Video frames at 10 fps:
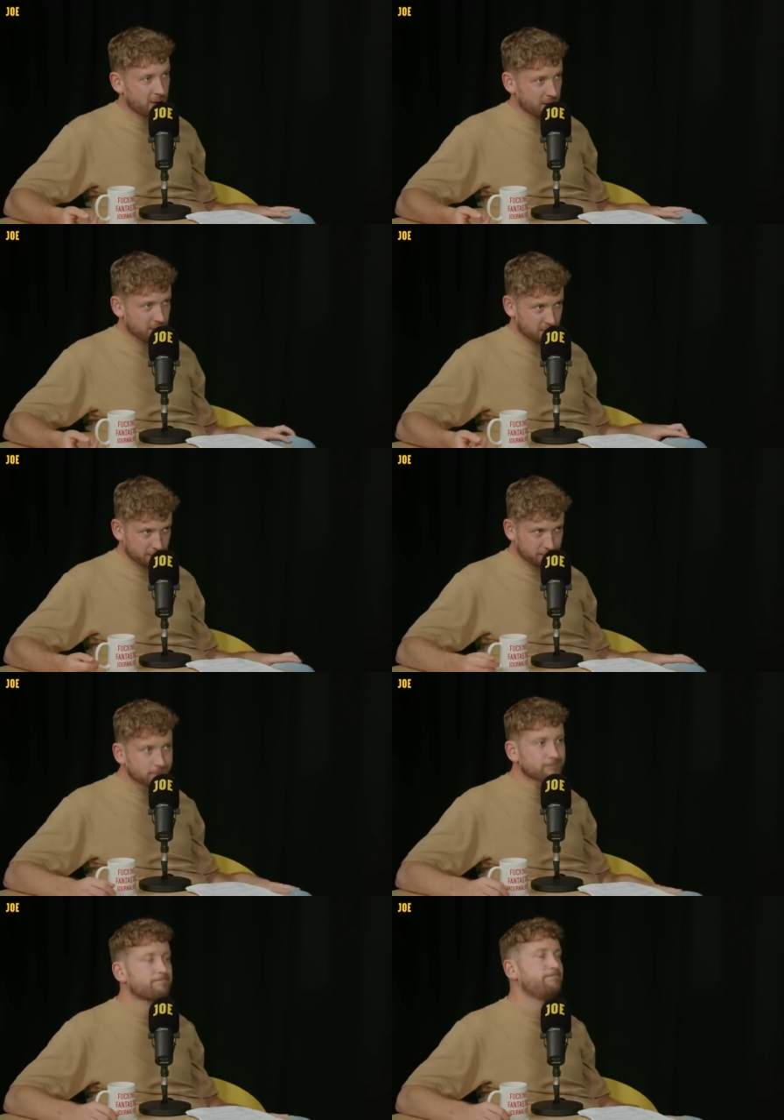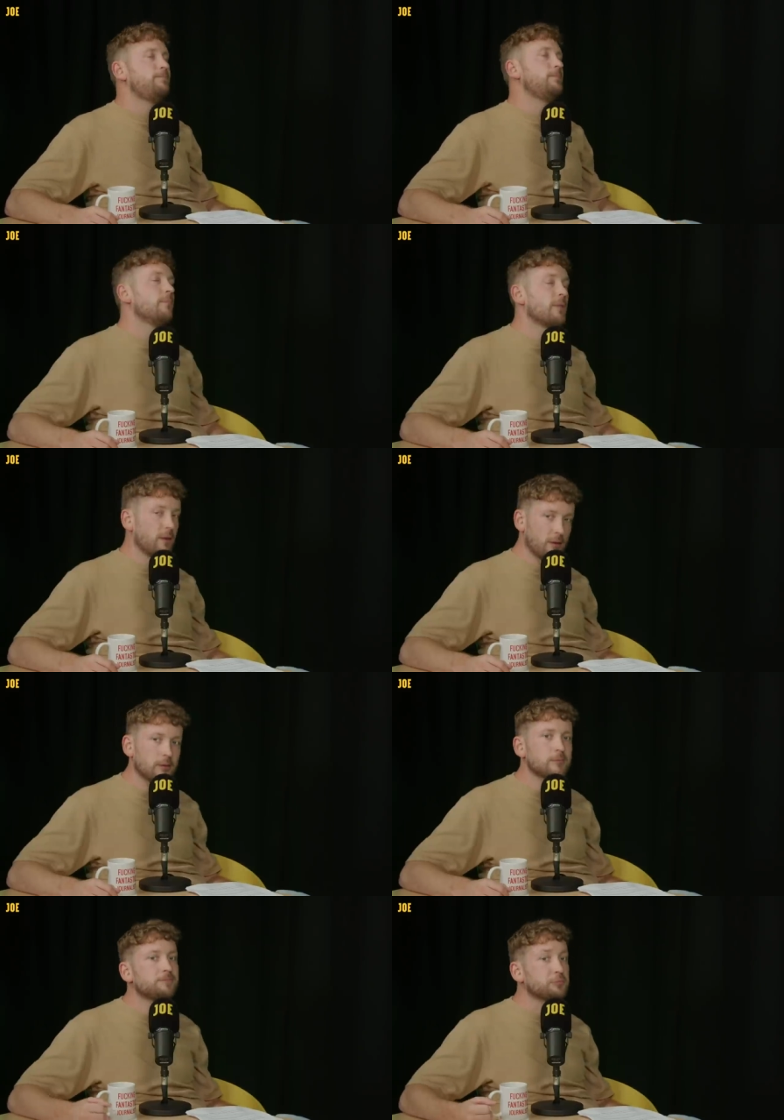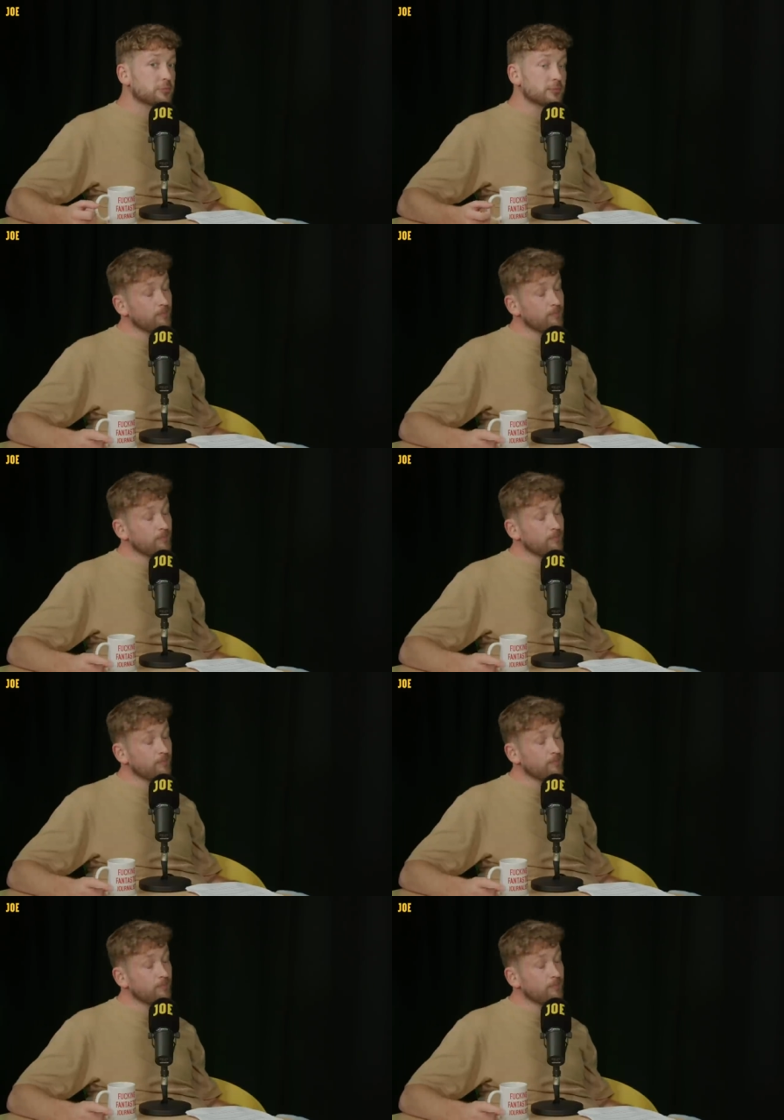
The it's Argus. The best newspaper in the world, some might argue.